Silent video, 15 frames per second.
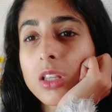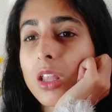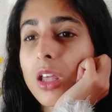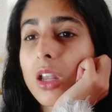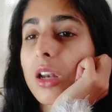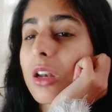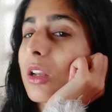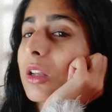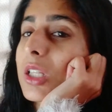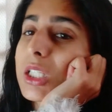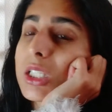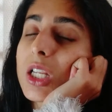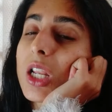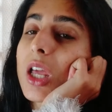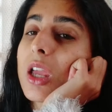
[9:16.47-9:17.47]
then
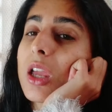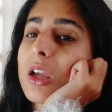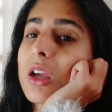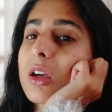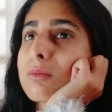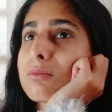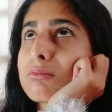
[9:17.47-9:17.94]
it's like,